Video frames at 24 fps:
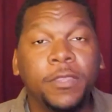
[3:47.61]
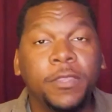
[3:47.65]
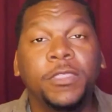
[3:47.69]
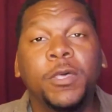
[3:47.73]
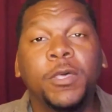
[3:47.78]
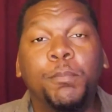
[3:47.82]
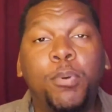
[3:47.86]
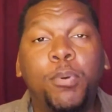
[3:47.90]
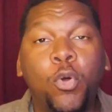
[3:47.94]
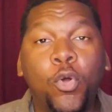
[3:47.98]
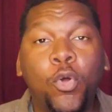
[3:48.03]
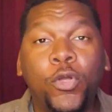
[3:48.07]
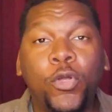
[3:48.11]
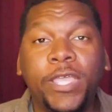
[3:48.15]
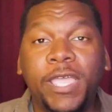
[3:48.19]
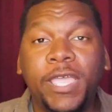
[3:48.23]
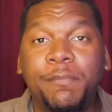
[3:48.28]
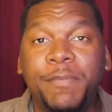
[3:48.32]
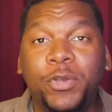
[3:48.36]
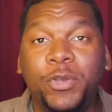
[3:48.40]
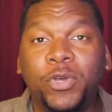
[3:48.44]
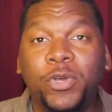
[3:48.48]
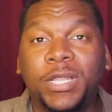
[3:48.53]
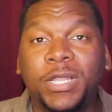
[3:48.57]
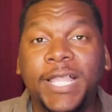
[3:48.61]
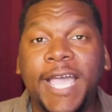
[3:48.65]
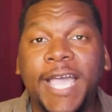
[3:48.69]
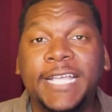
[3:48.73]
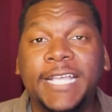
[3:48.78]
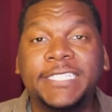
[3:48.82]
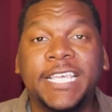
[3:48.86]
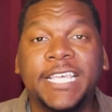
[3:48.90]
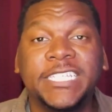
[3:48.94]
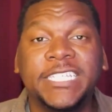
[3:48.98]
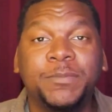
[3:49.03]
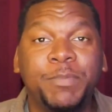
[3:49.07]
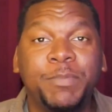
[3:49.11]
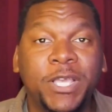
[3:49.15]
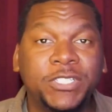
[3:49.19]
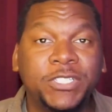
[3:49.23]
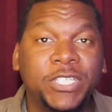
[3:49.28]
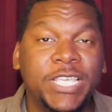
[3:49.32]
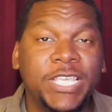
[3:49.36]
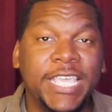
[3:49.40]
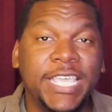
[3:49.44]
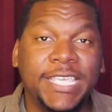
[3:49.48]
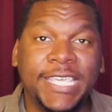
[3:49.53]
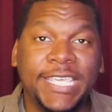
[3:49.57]
The poor and middle class
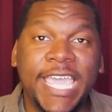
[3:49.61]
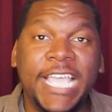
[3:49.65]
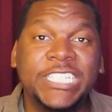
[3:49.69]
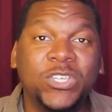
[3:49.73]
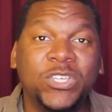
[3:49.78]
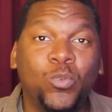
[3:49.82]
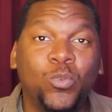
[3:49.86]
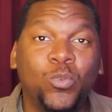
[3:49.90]
especially engage in